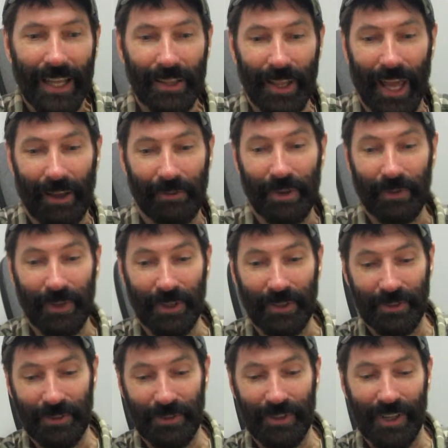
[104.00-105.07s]
They have different
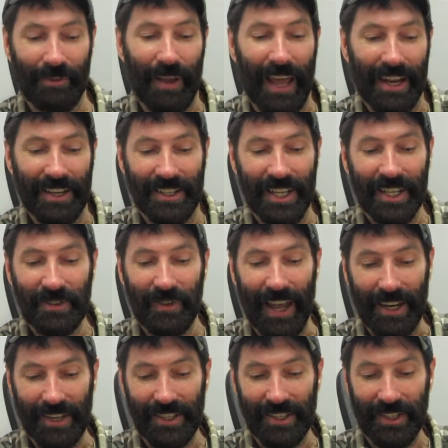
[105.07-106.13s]
advantages and
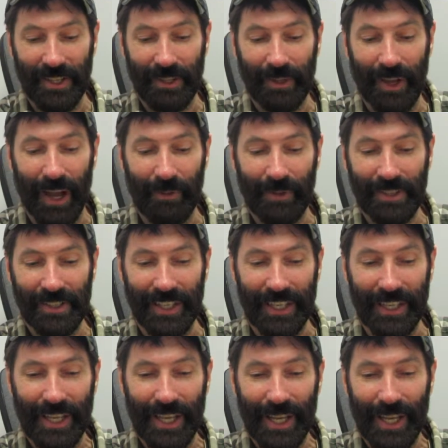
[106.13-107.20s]
disadvantages.
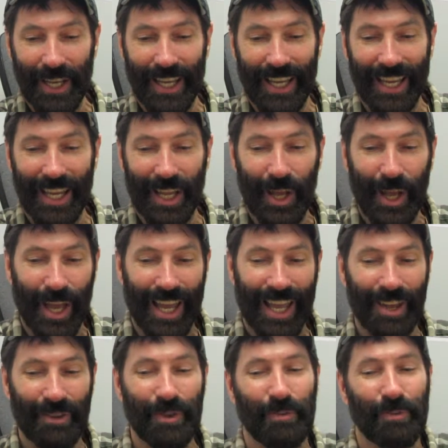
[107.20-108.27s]
Obviously,
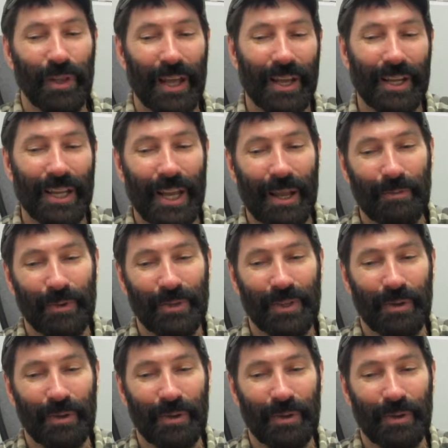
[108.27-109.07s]
if you play a game with